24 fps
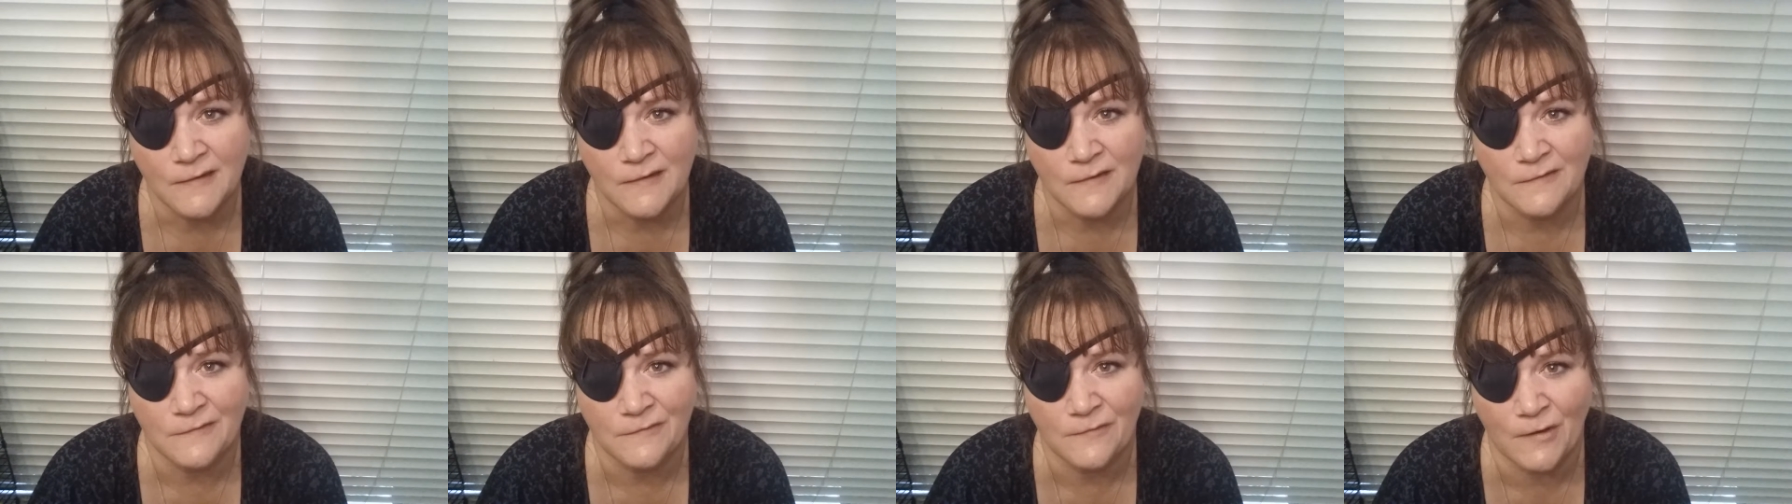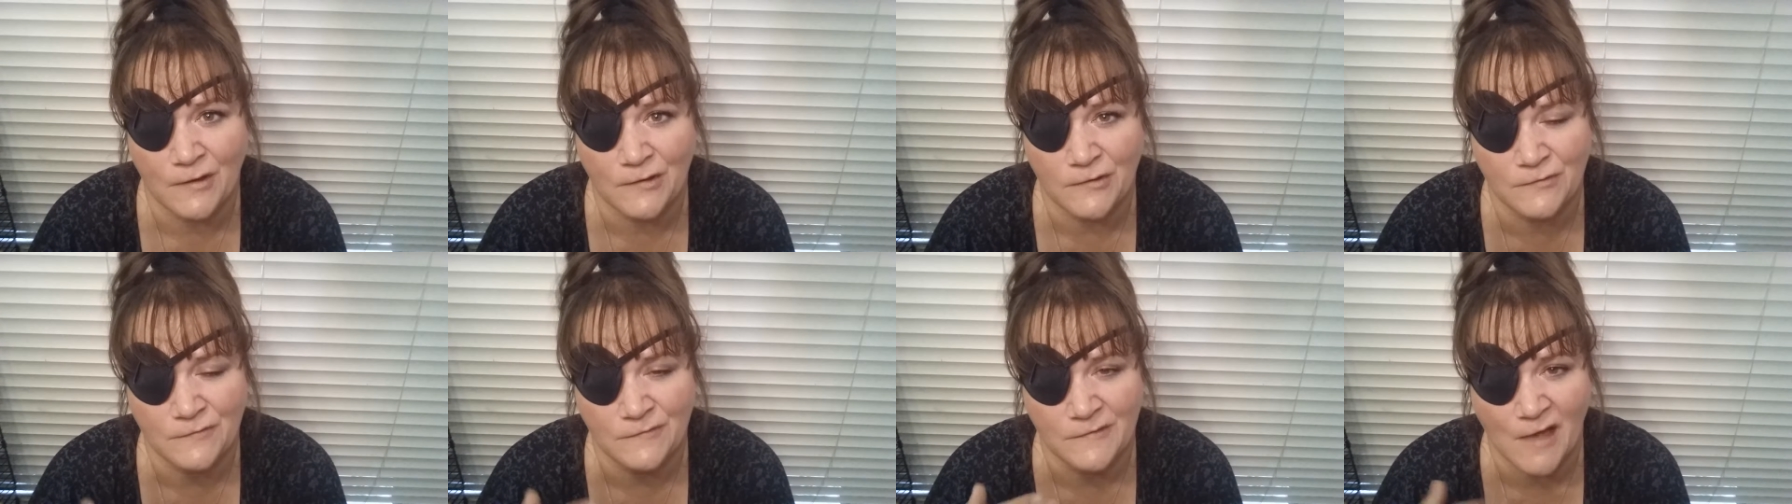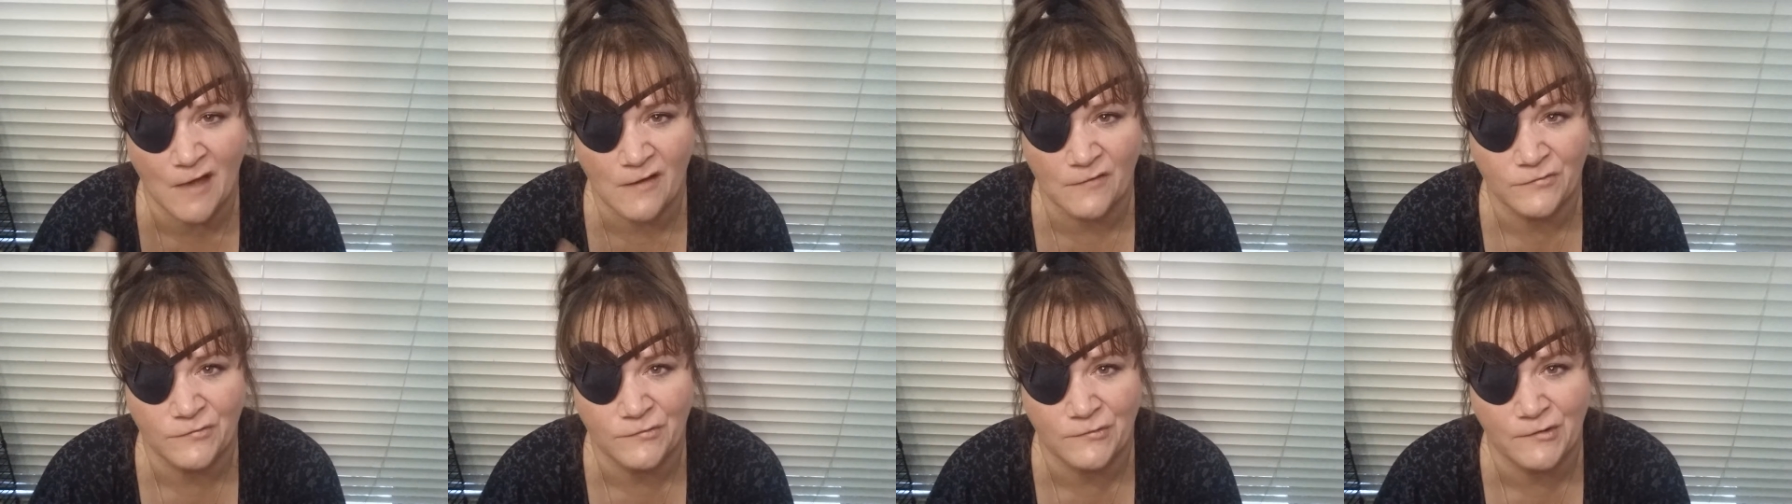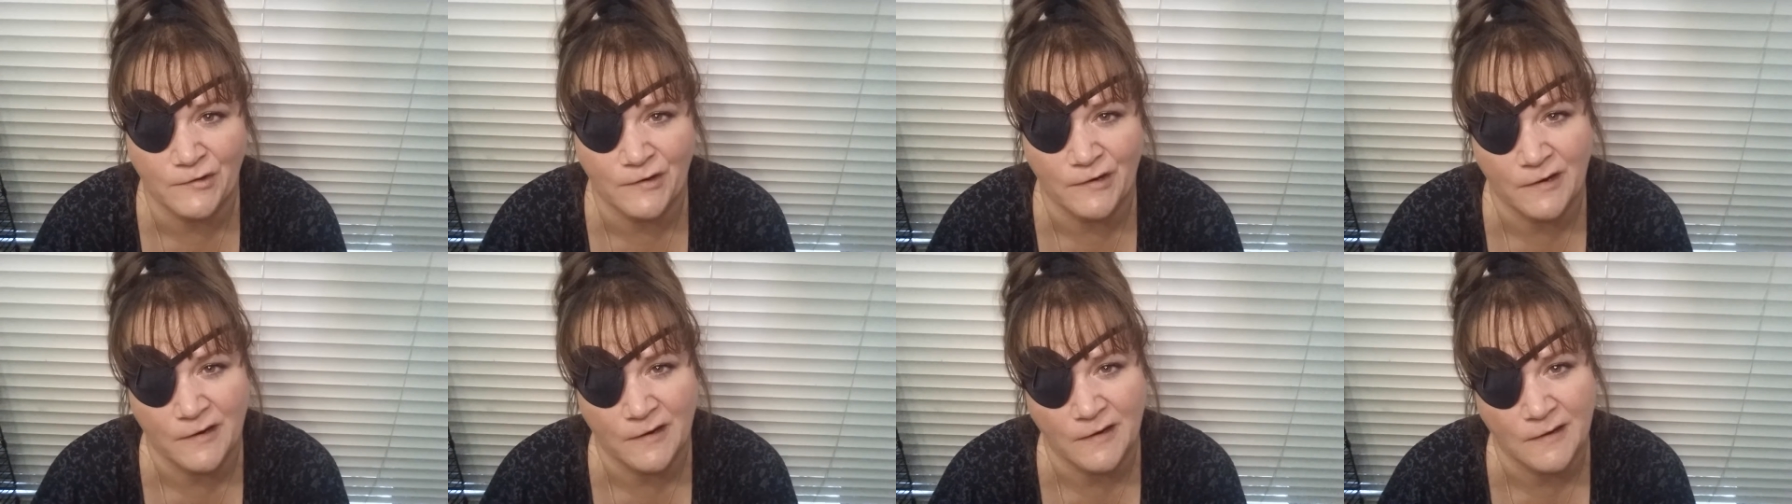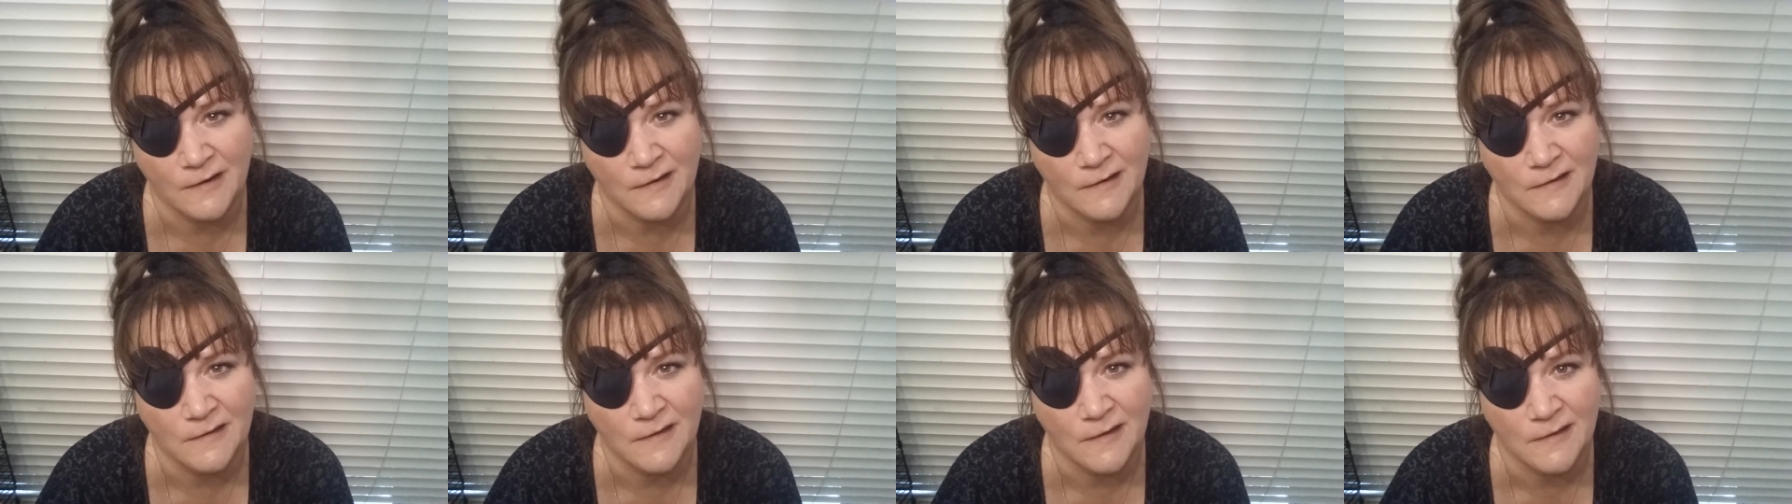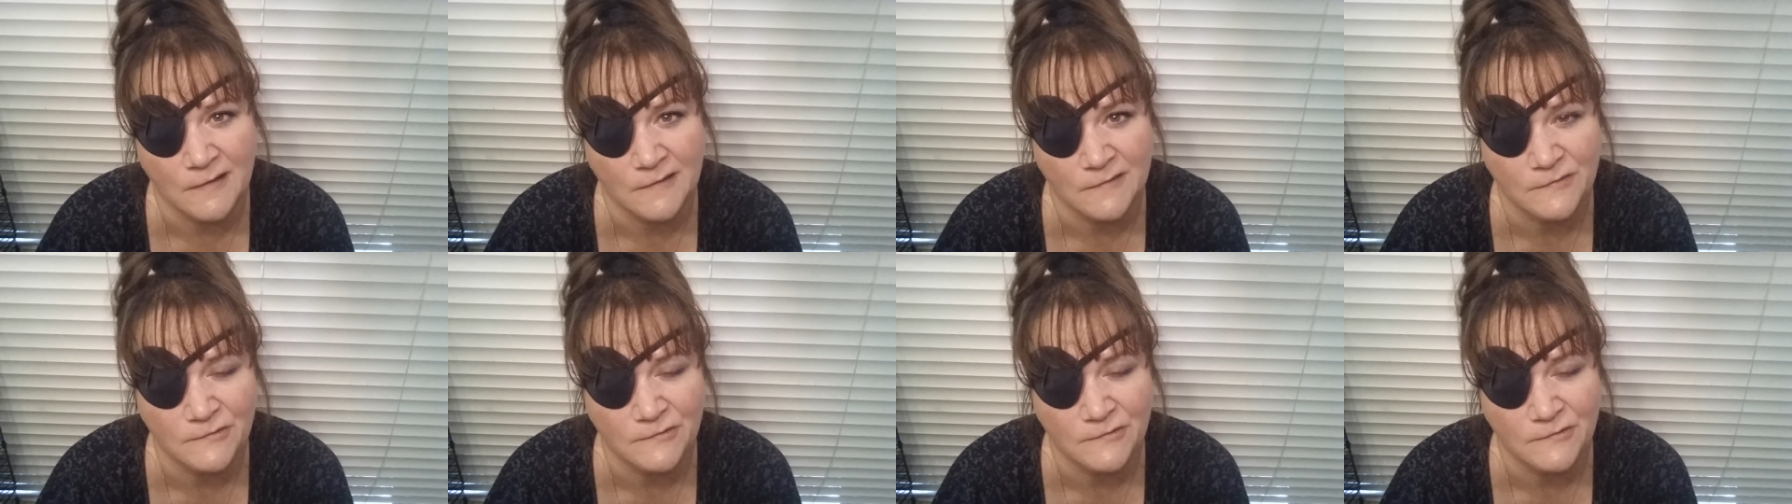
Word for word: So I use that for uh,